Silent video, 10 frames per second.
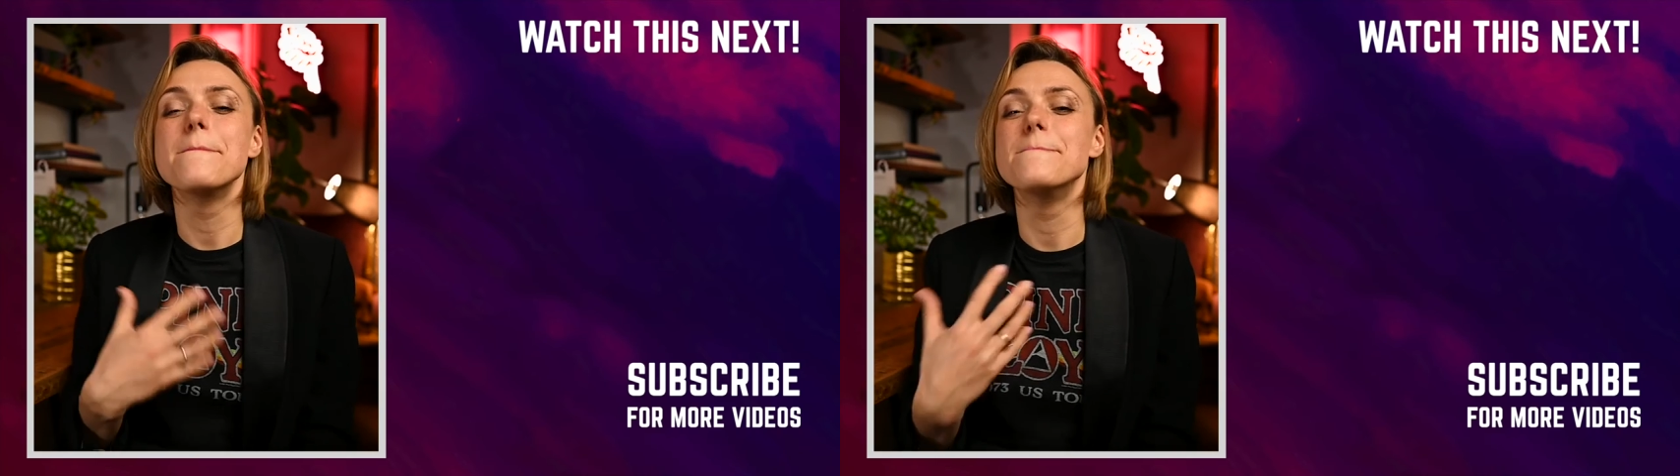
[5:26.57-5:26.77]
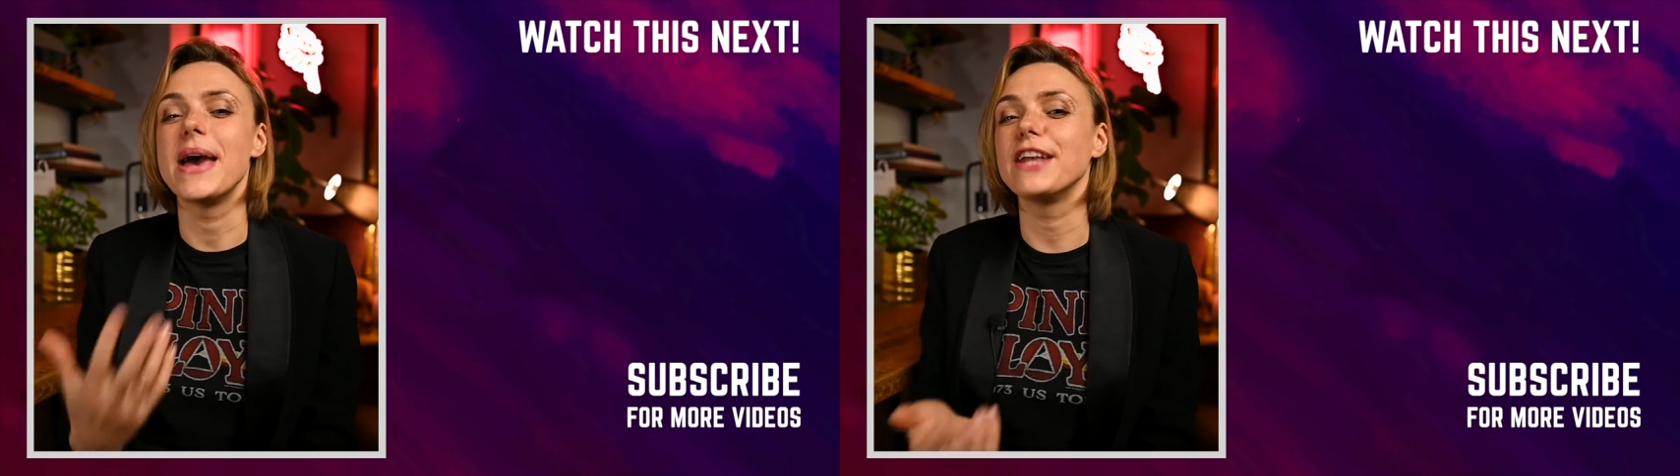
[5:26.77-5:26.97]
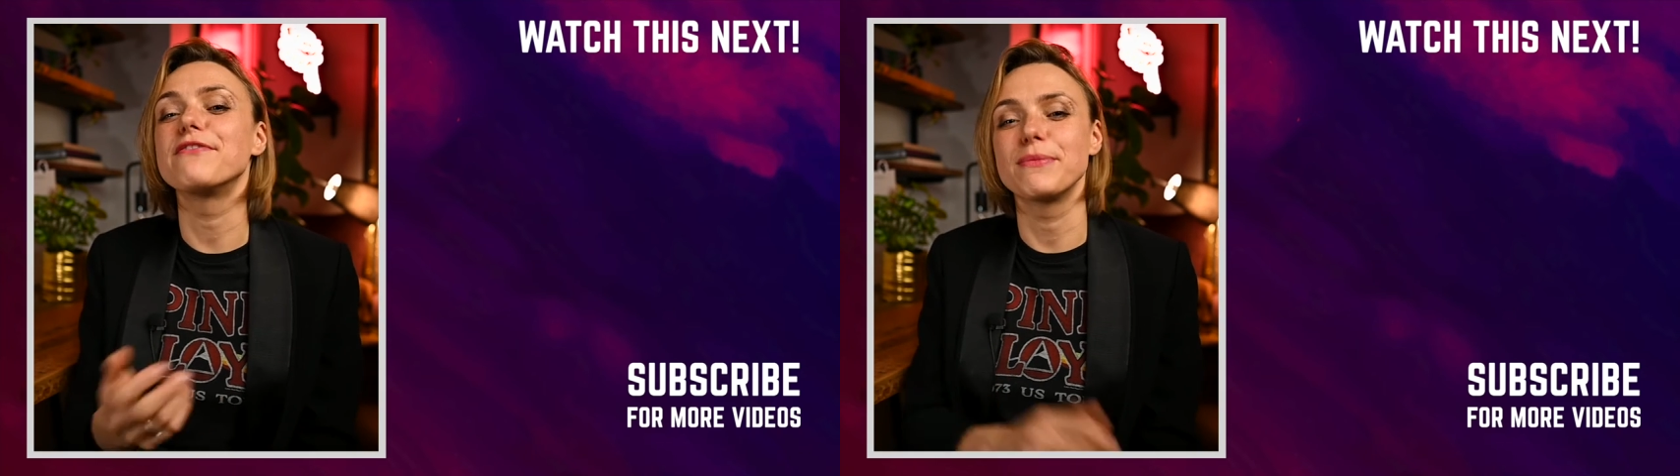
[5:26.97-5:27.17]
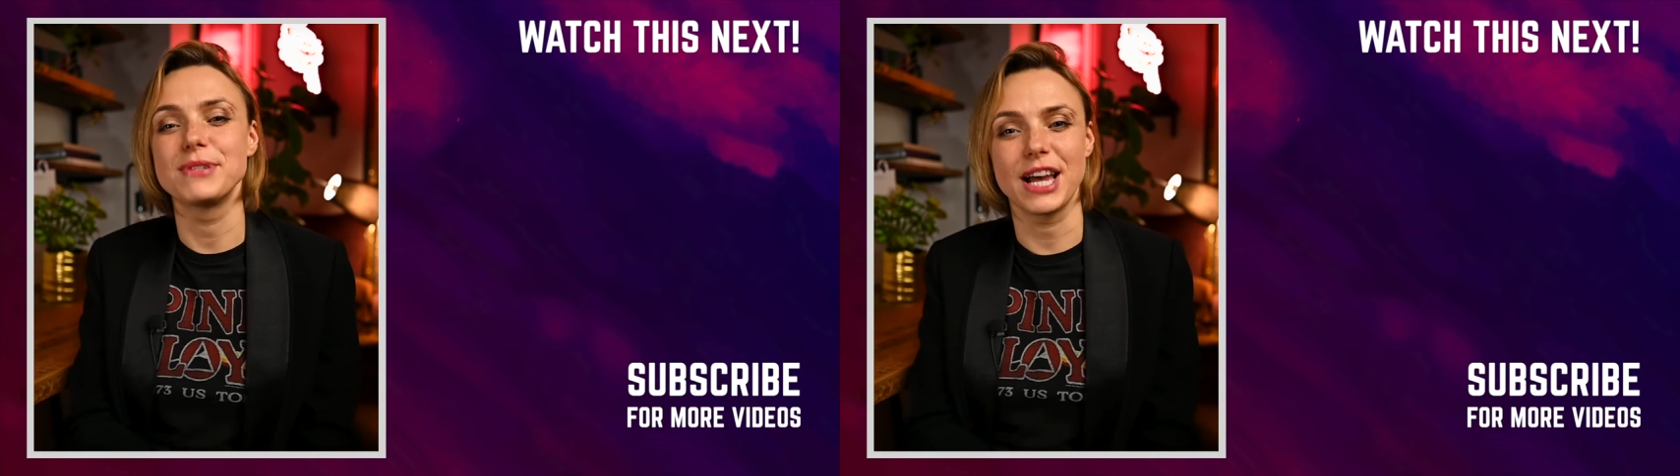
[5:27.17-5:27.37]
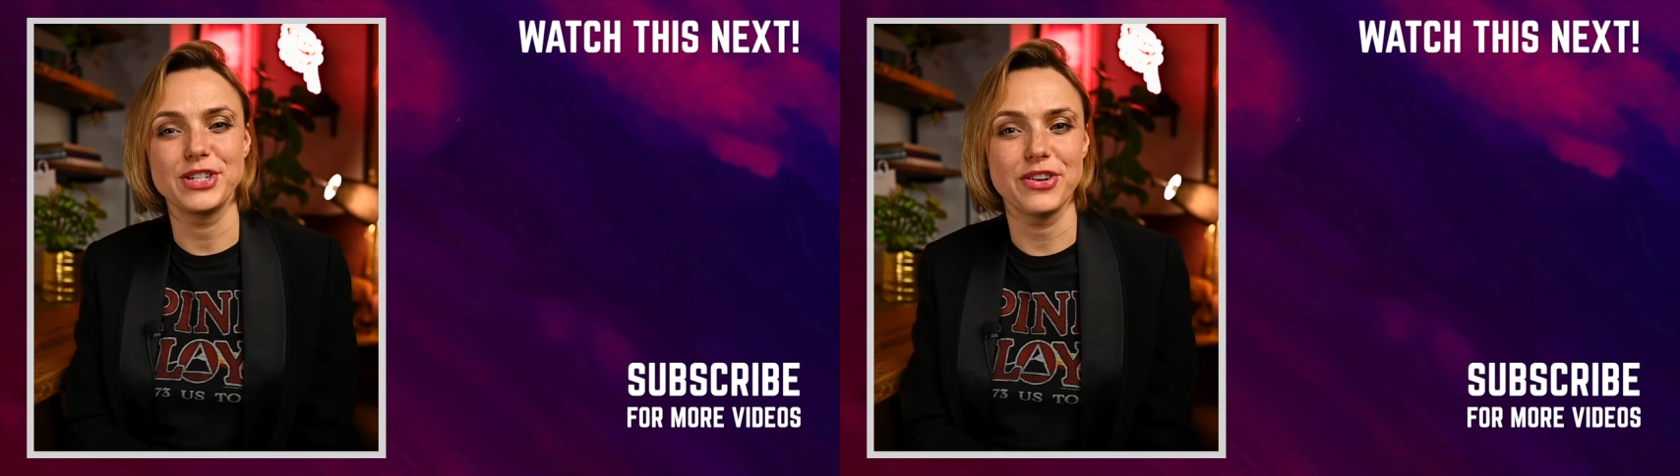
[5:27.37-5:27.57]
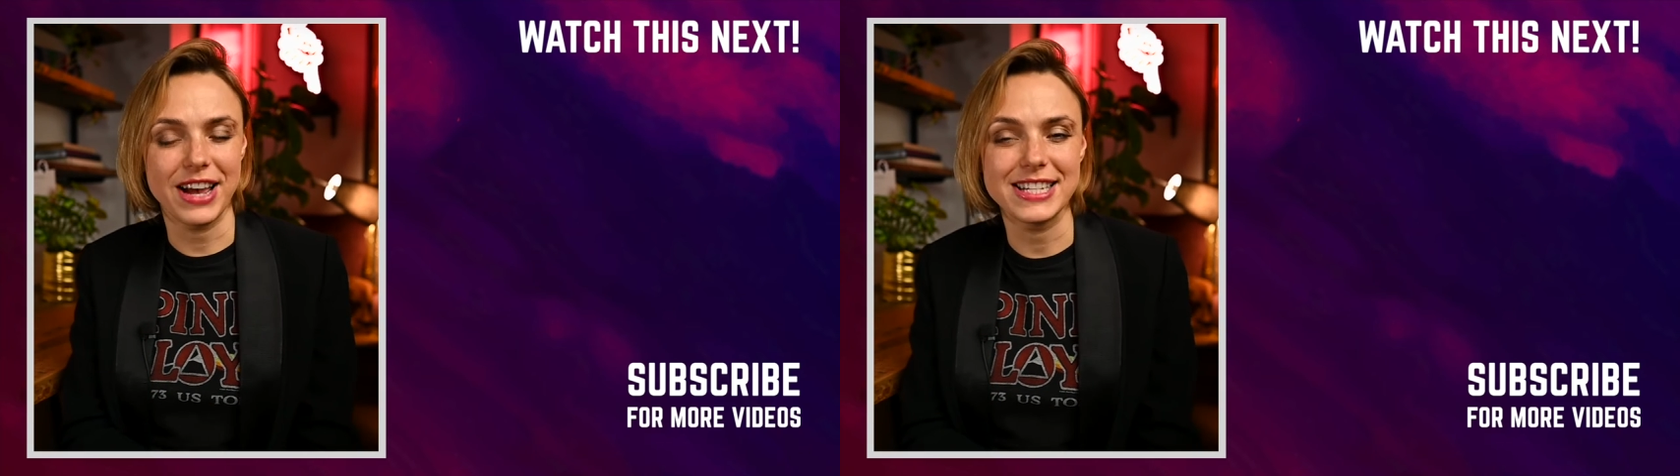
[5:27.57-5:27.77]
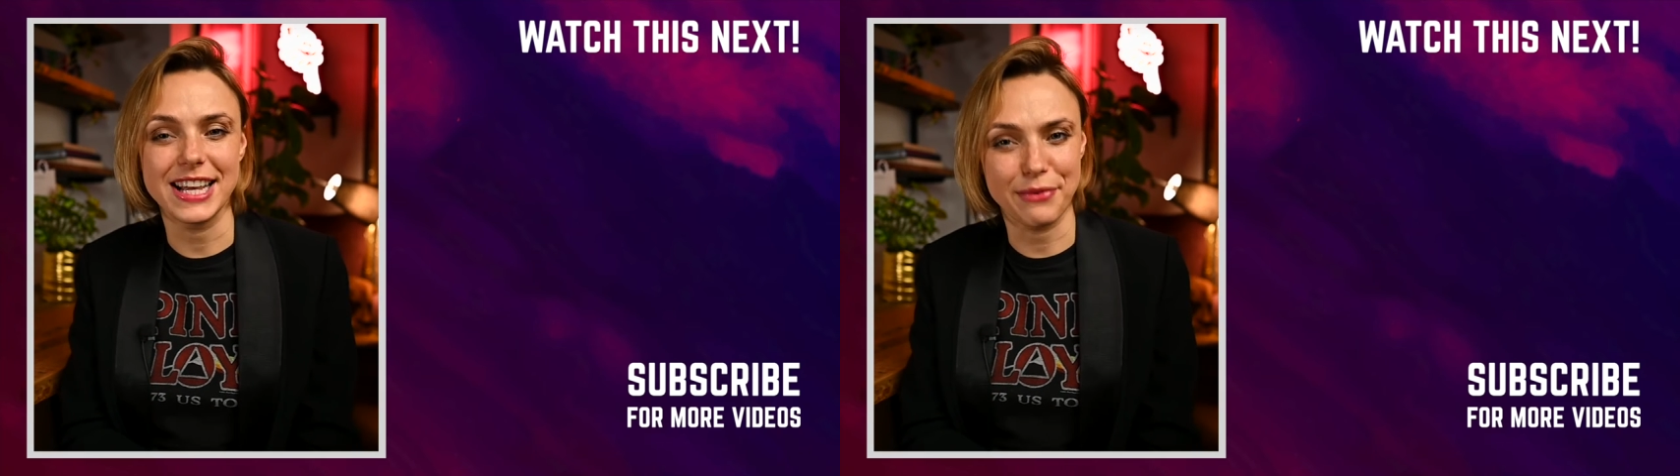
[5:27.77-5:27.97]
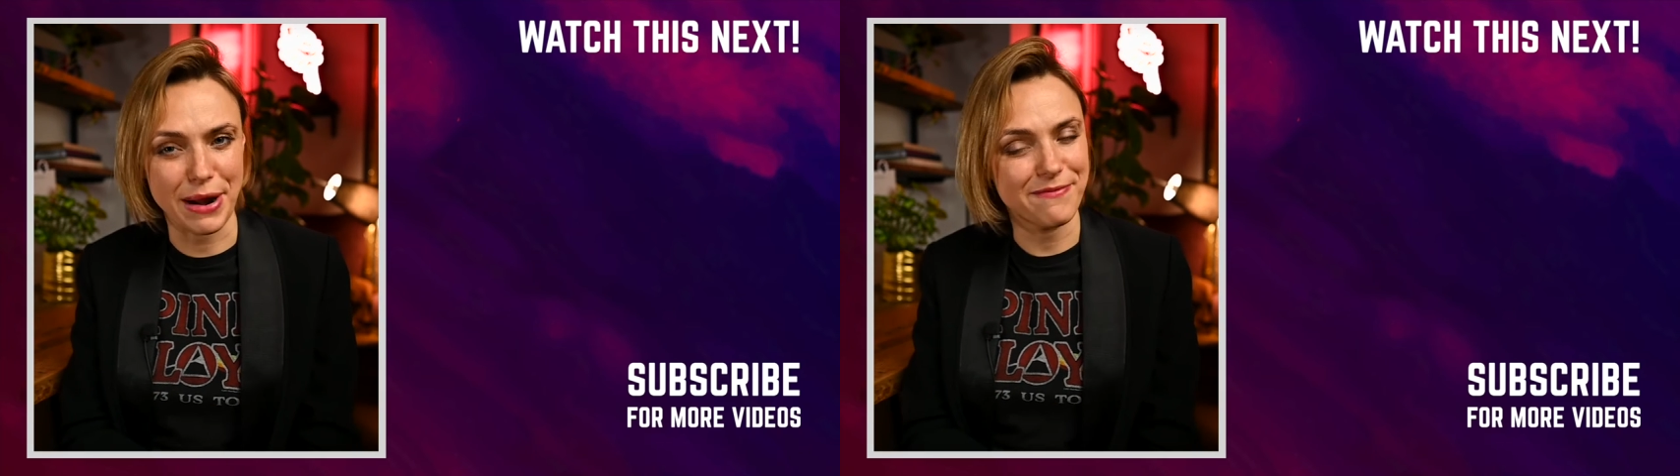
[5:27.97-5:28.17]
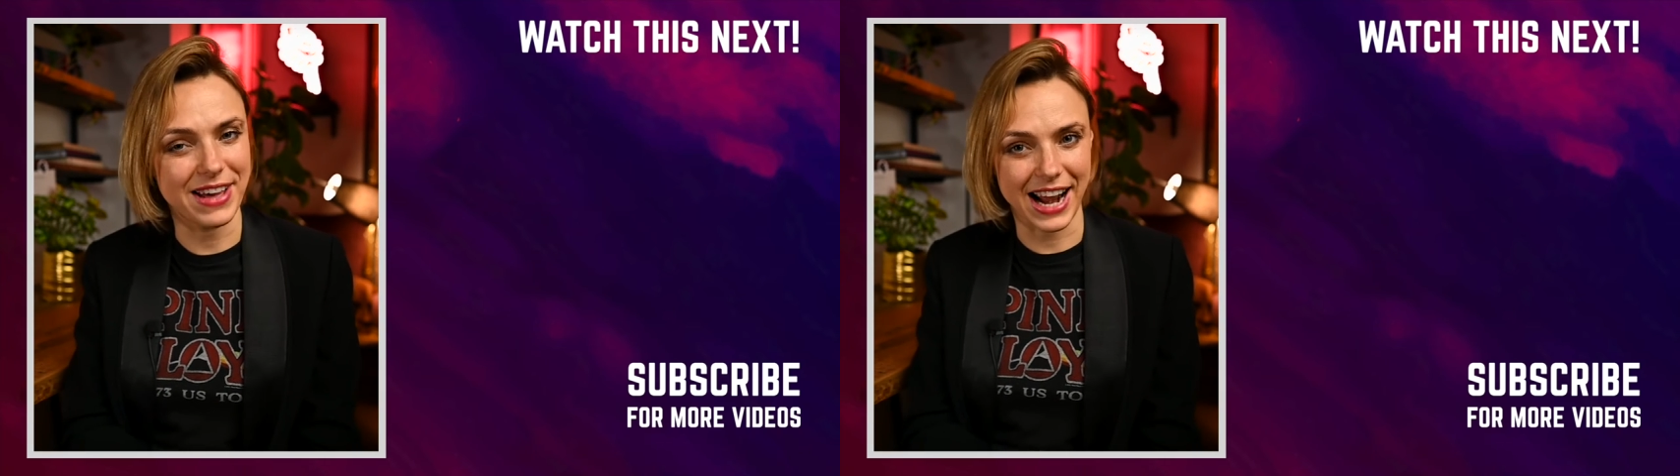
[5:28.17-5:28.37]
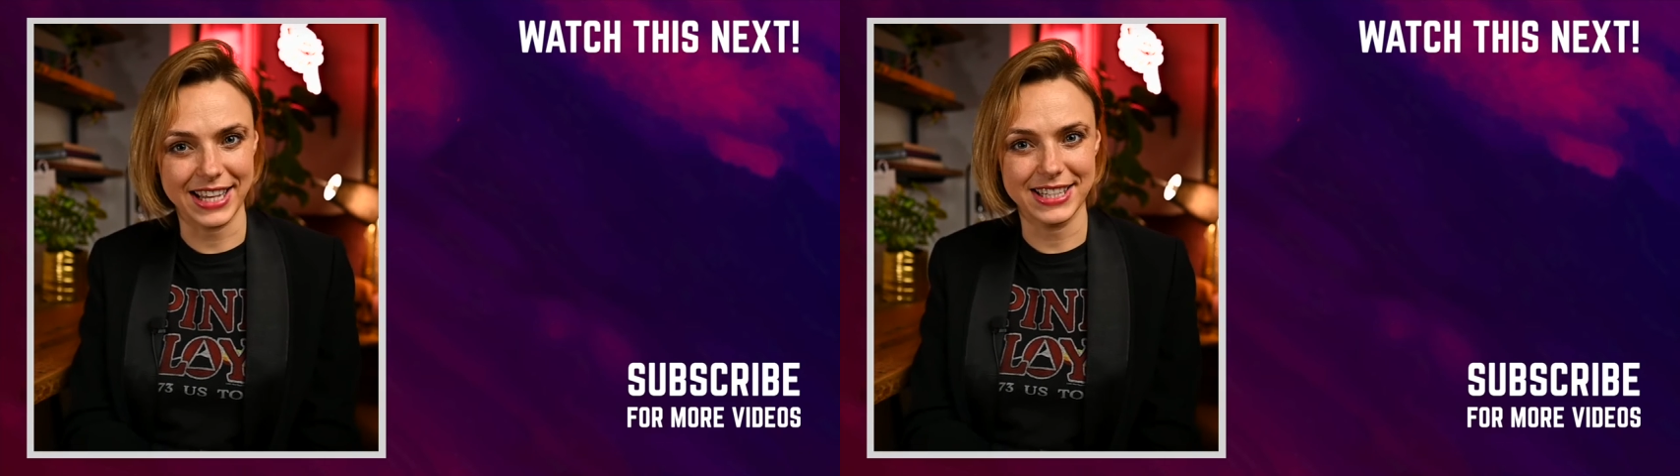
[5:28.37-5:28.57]
made from Sangiovese grape
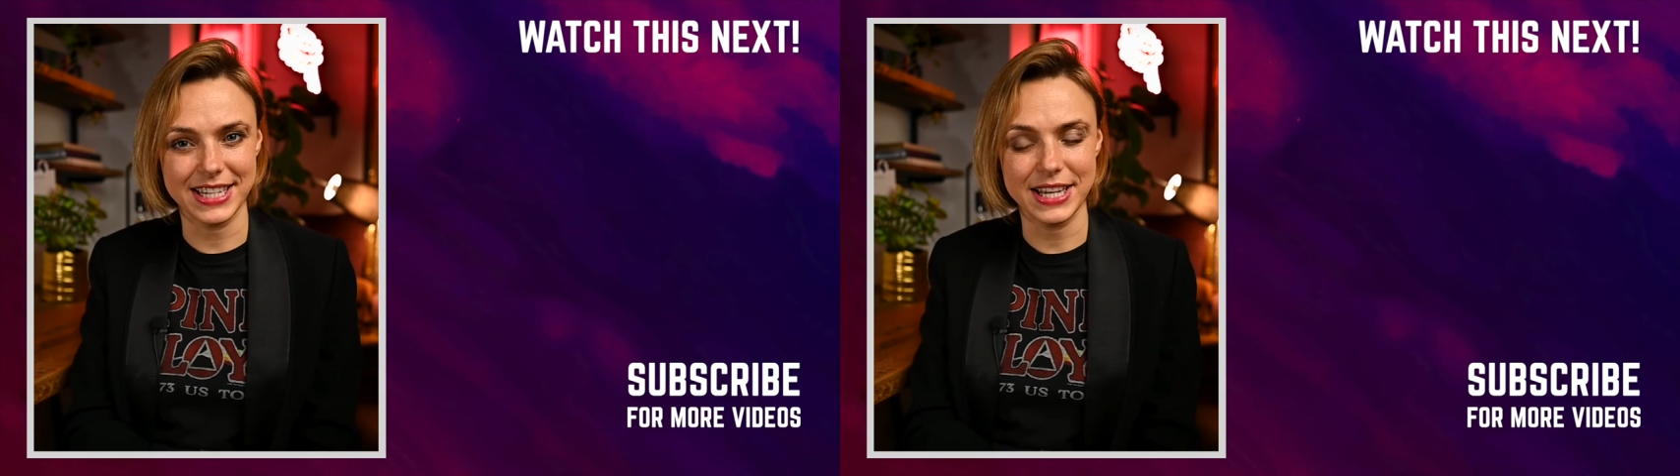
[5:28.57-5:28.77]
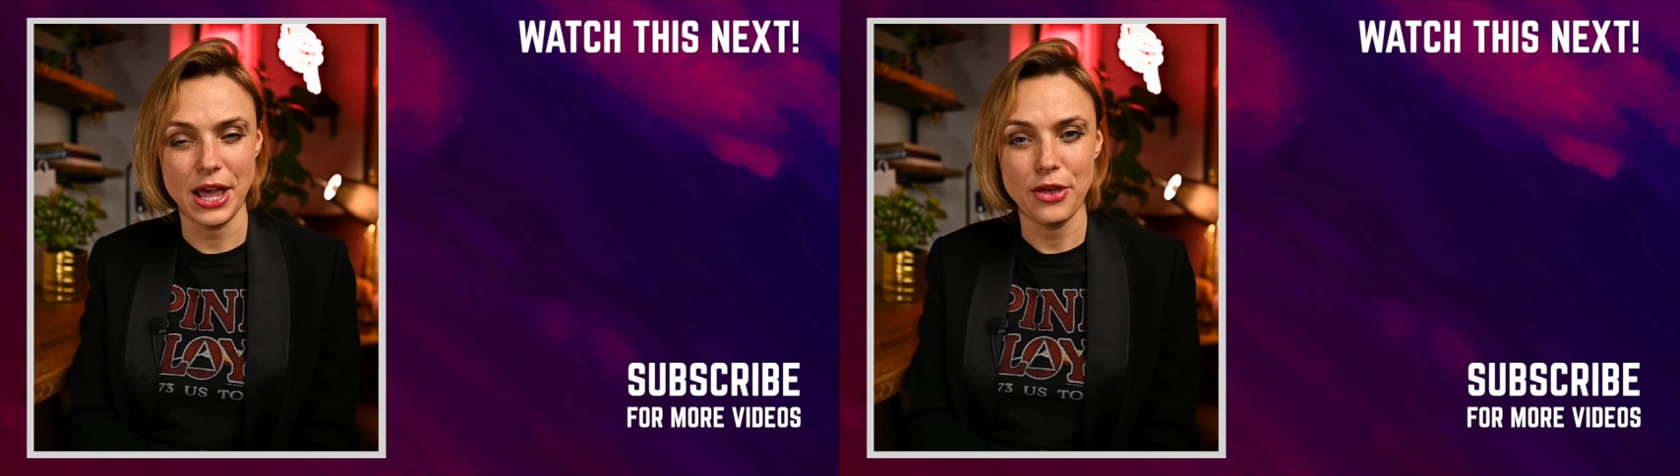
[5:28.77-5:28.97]
variety.